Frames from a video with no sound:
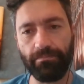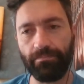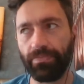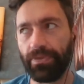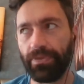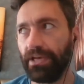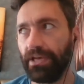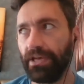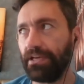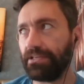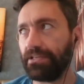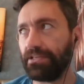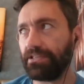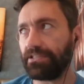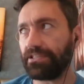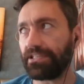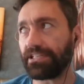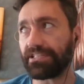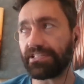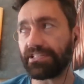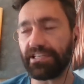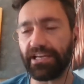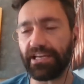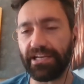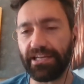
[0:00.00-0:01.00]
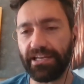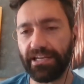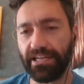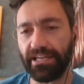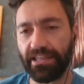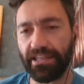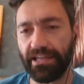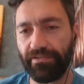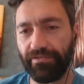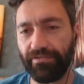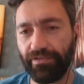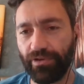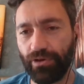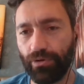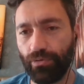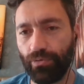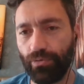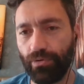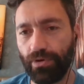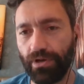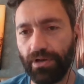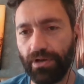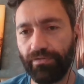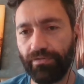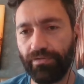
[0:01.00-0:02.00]
just the idea that if
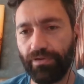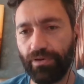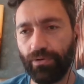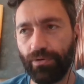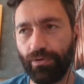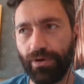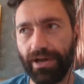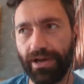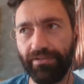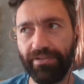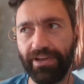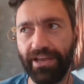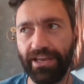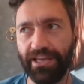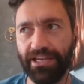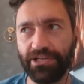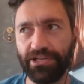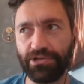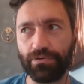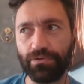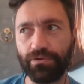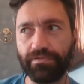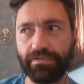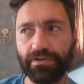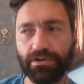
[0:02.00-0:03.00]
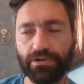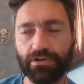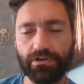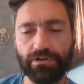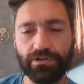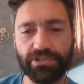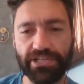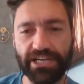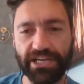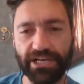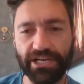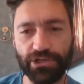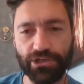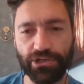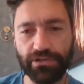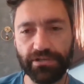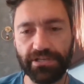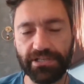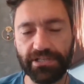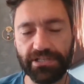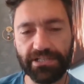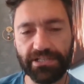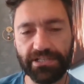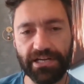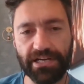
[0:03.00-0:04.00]
you have any sort of a transaction
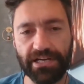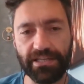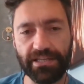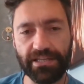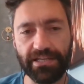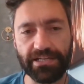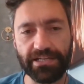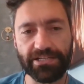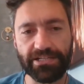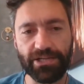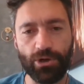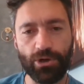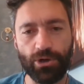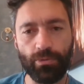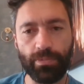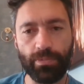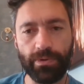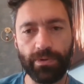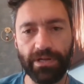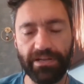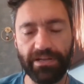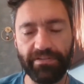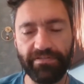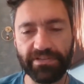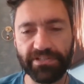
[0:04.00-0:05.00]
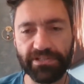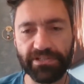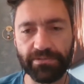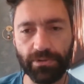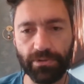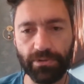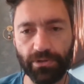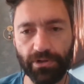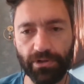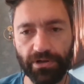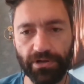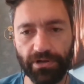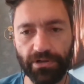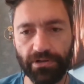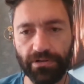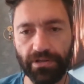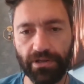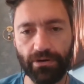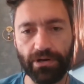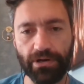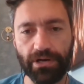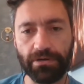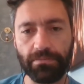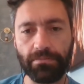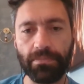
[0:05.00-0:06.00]
that's openly visible on Ethereum,
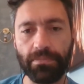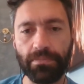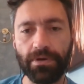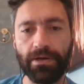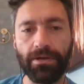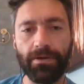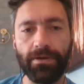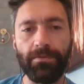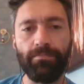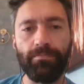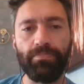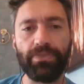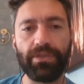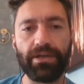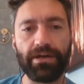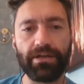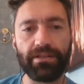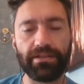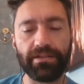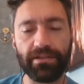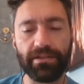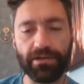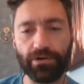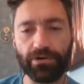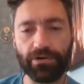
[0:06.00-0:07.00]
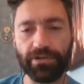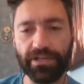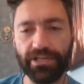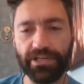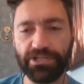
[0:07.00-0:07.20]
that there are these bots that